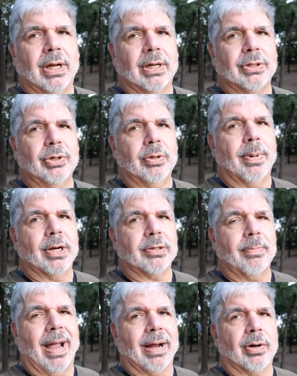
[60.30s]
shoot a bunch
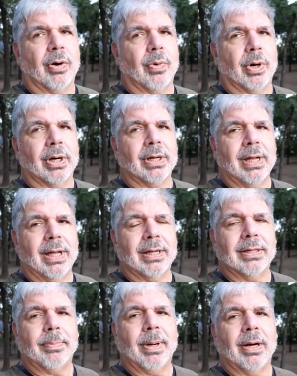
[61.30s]
of macro work,
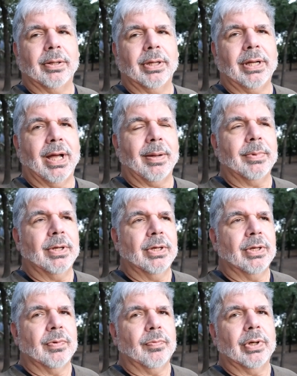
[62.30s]
and apparently I'm
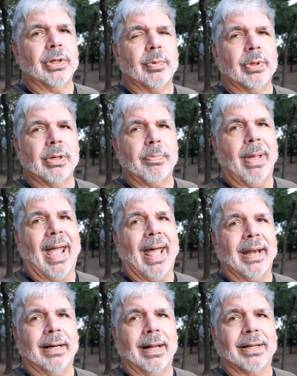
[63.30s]
really, really
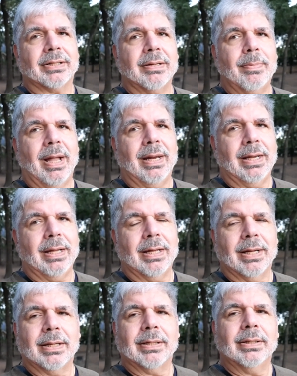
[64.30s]
bad at estimating
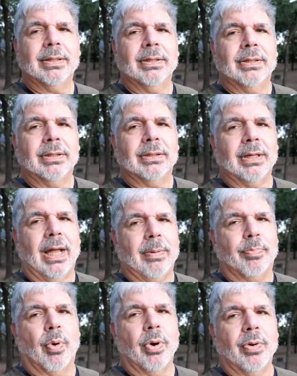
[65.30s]

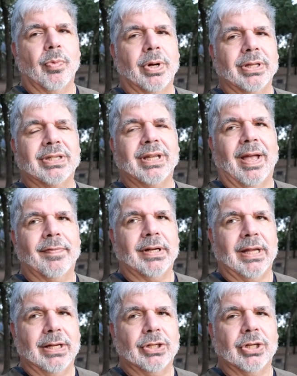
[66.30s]

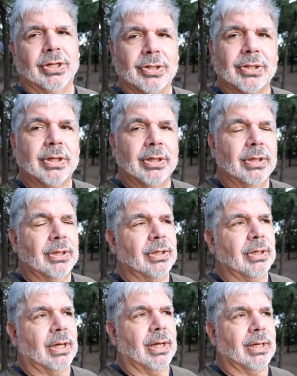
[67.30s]
8.17 inches
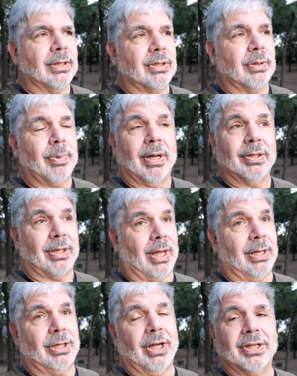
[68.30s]
because
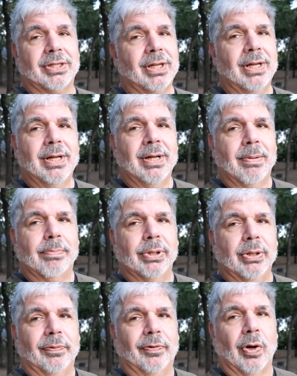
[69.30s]
I just
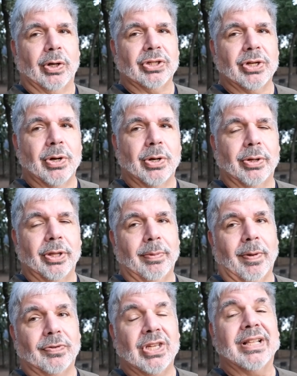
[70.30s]
blew the focus in all of them.
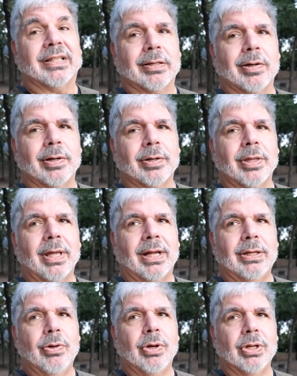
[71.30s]
I've since learned
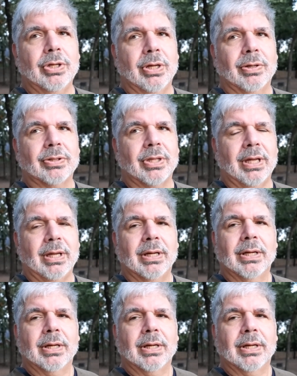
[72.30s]
that you can use the